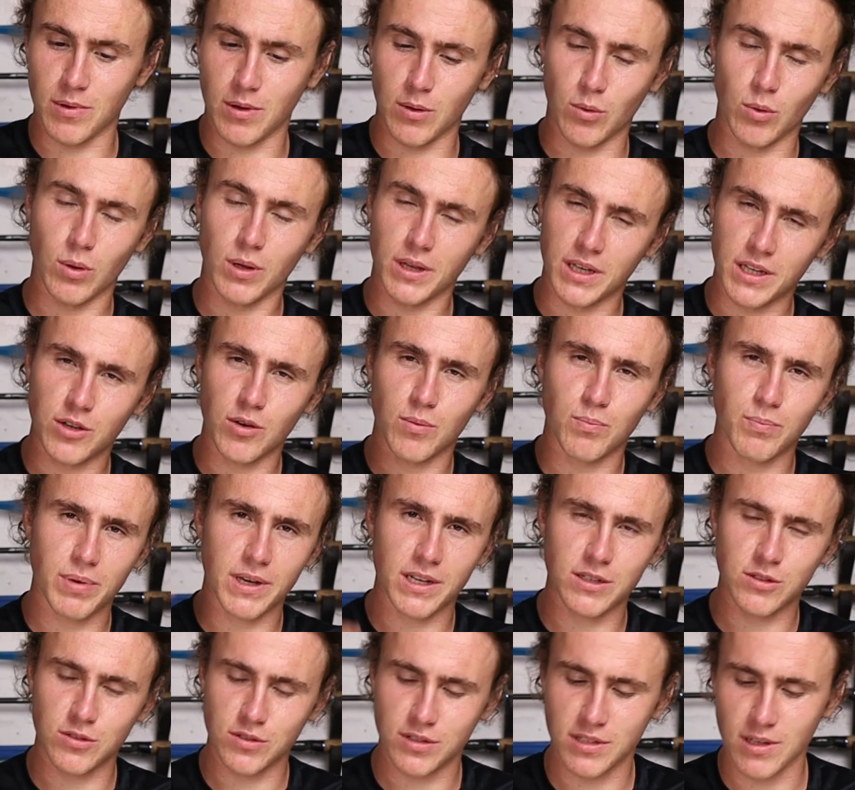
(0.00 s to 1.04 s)
Will hit your
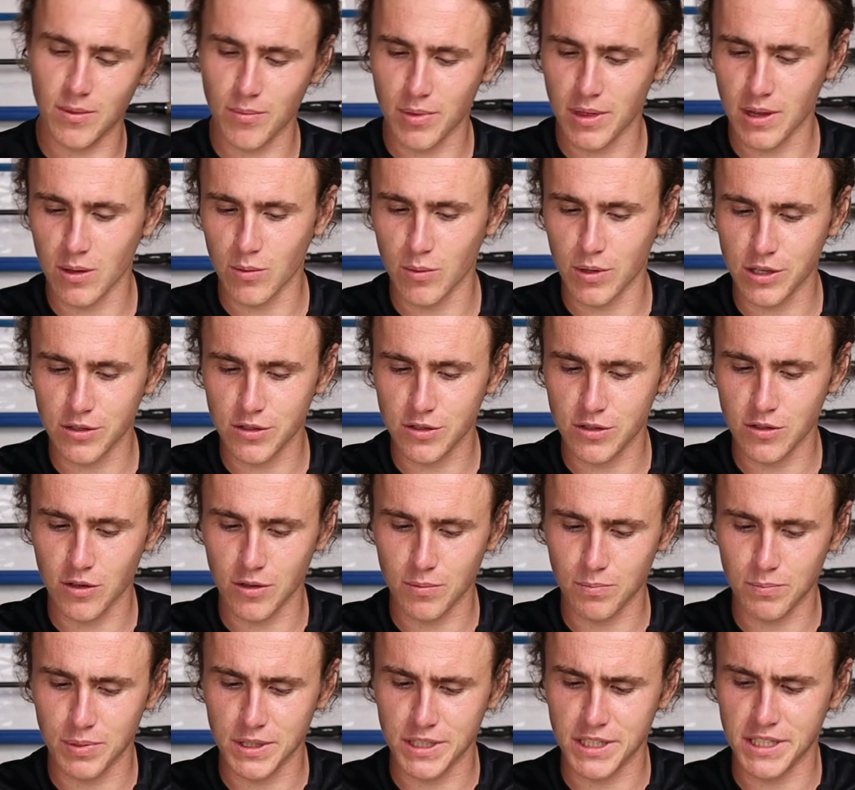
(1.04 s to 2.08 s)
pegs or something when you start
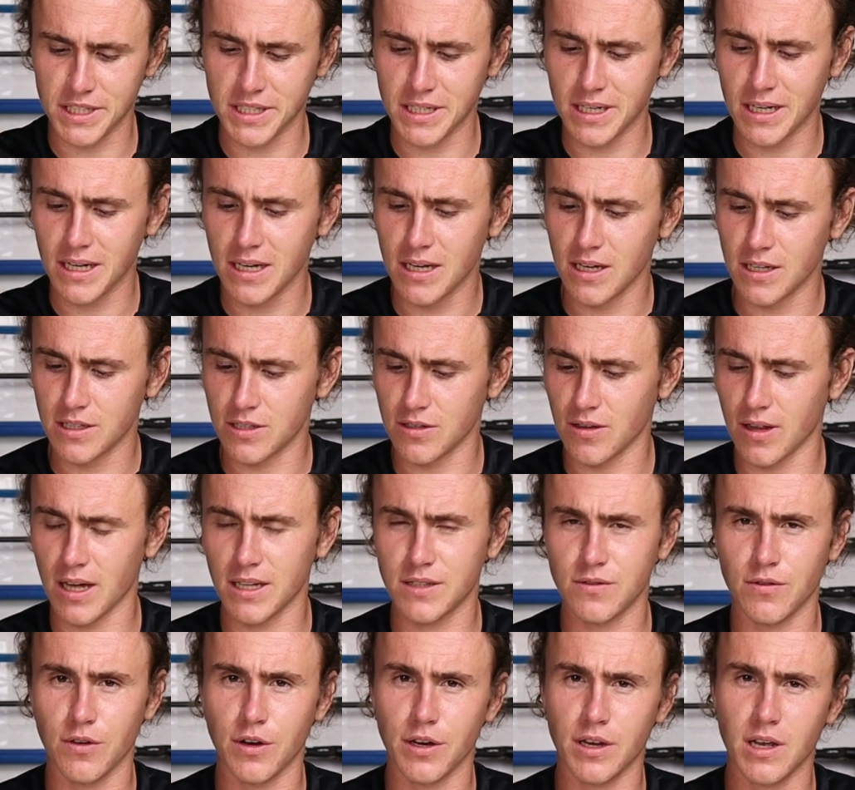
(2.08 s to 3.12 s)
pitching, so
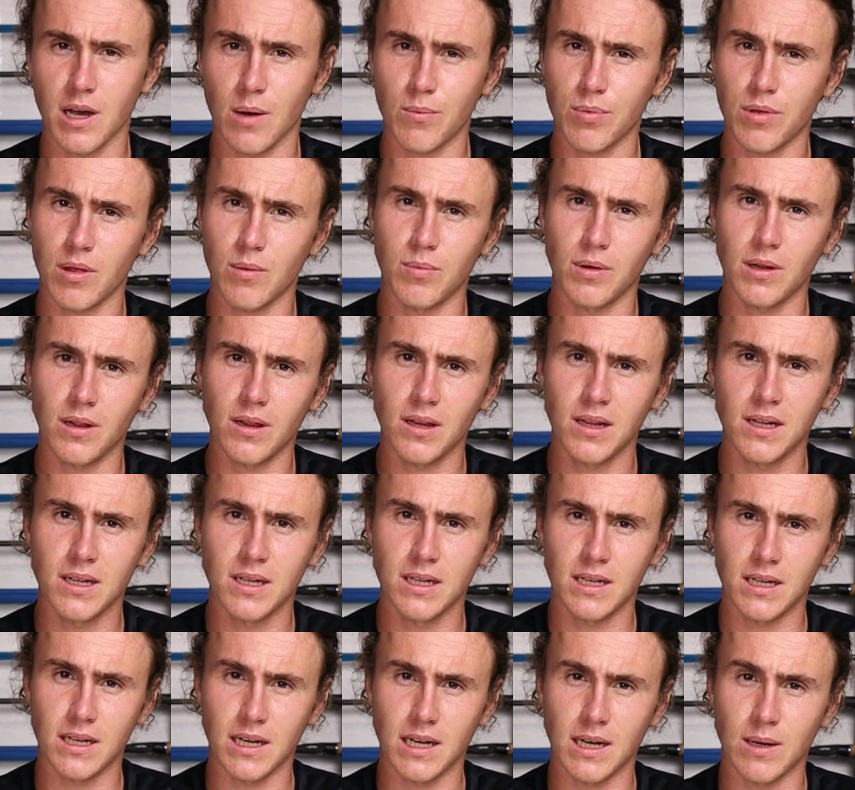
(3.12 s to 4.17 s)
that's very comfortable.
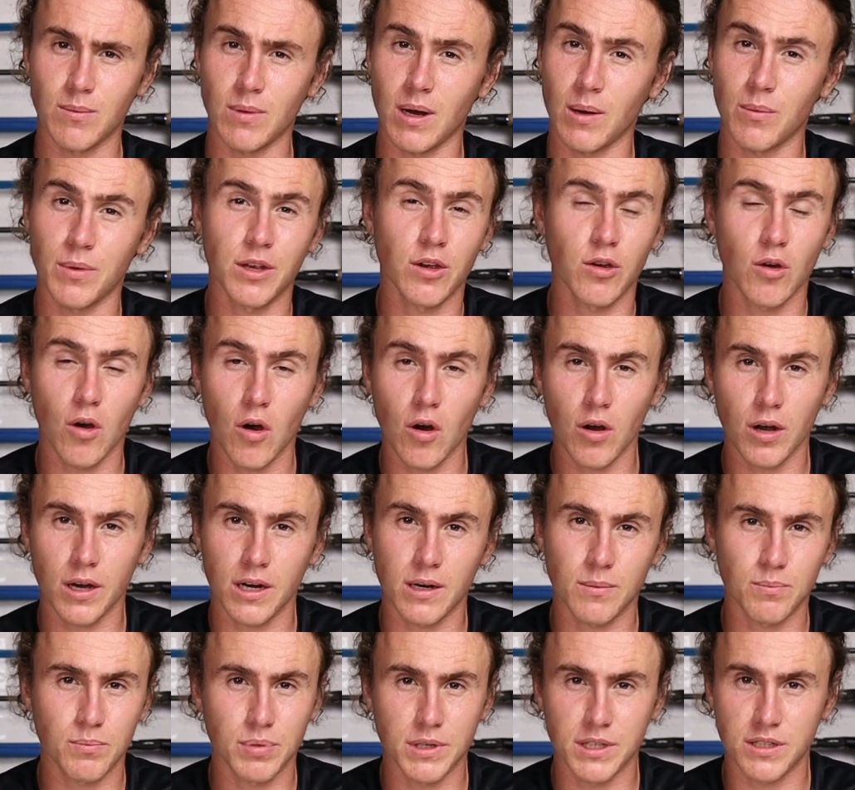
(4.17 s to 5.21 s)
I mean, you are going
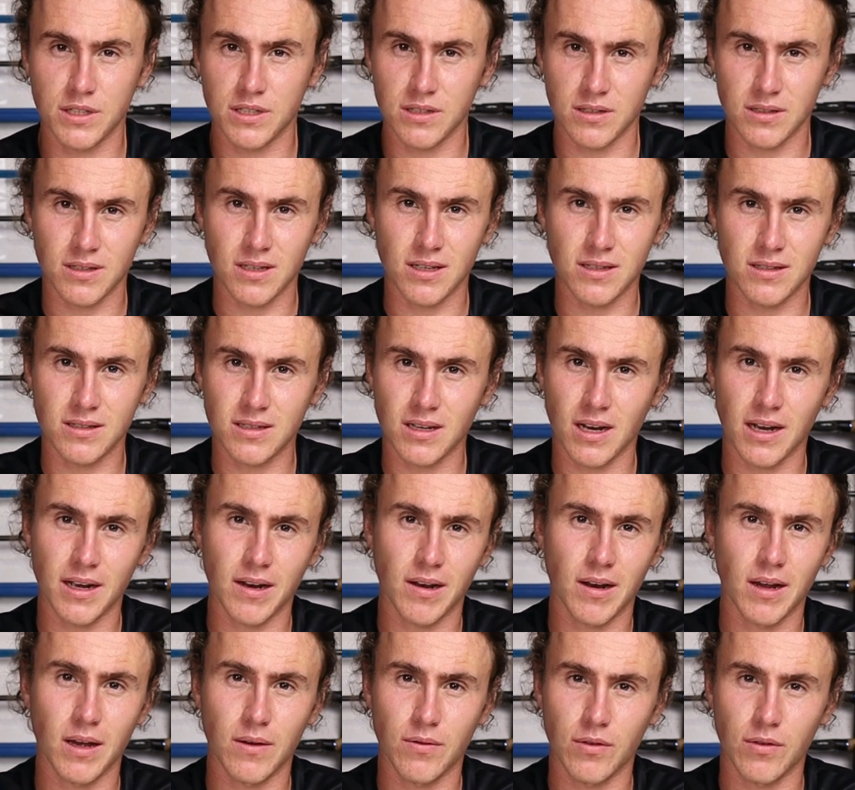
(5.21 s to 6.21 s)
to pitch the entire day.